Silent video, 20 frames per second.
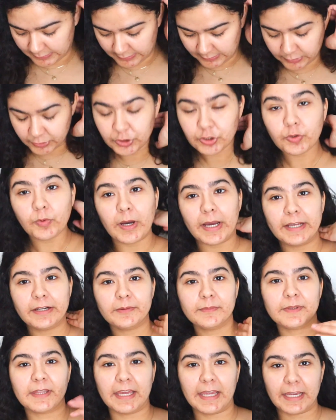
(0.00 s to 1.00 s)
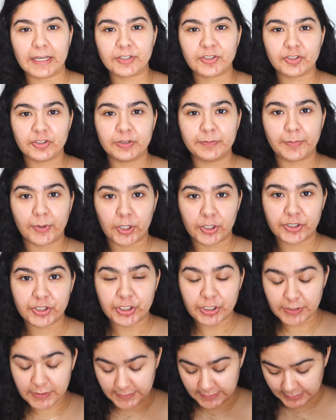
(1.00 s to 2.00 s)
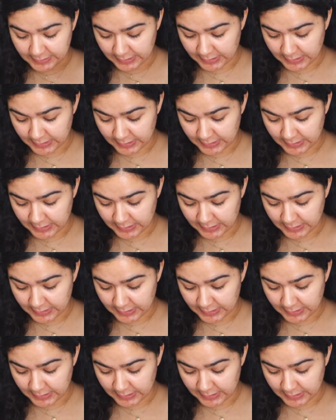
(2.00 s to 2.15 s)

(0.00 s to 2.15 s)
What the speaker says: The 2 items that I actually purchased